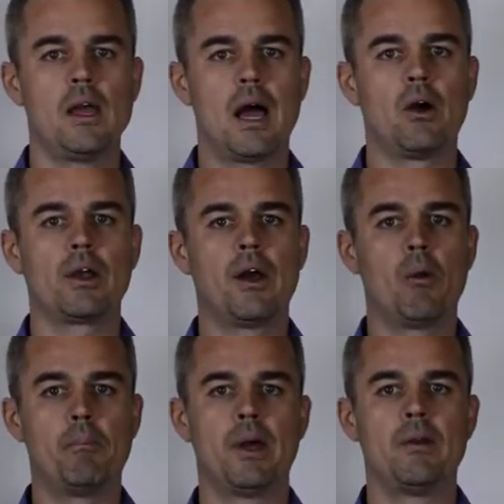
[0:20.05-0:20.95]
how it can
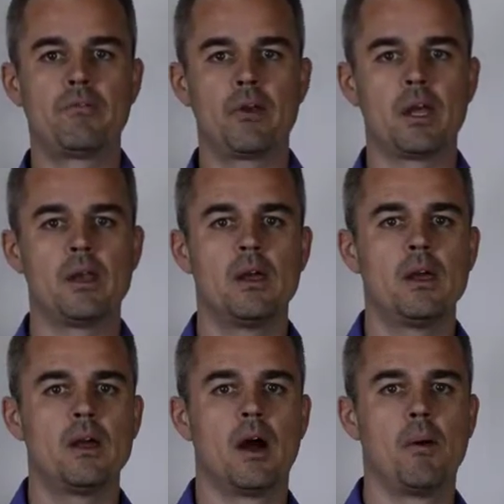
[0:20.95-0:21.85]
help benefit
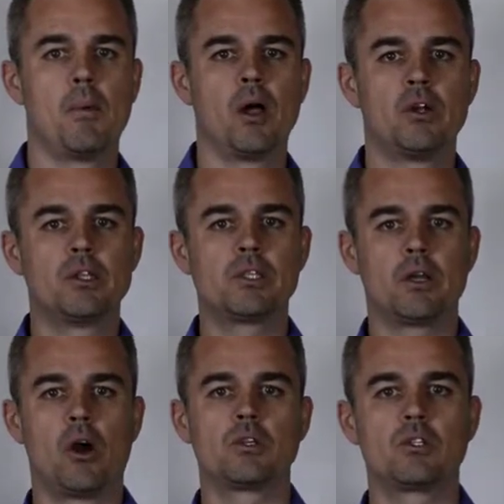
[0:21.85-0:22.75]
uh, mothers
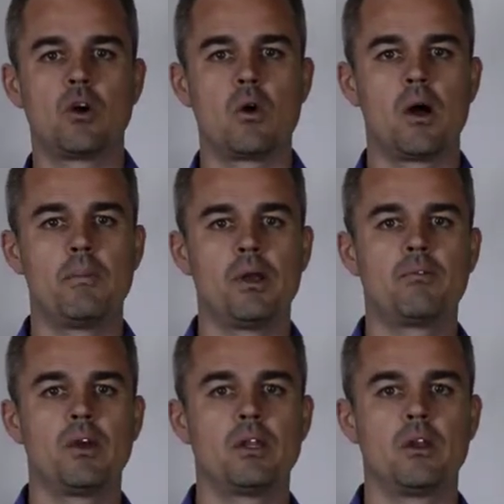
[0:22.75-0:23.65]
and also uh,
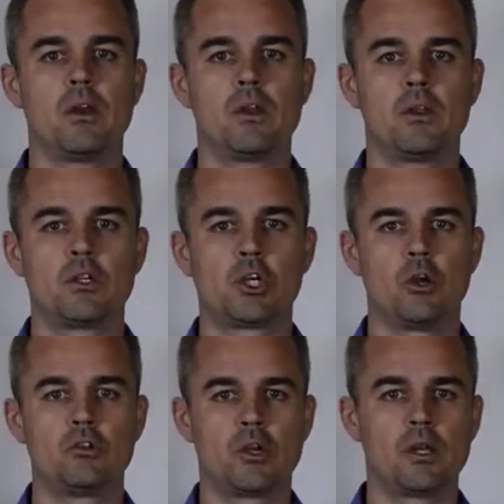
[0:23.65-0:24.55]
benefit their, their
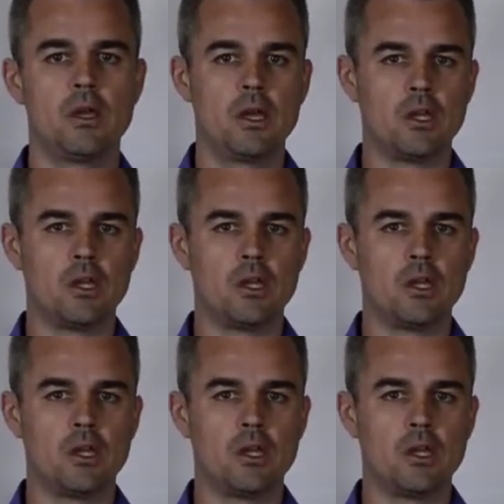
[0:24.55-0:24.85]
children,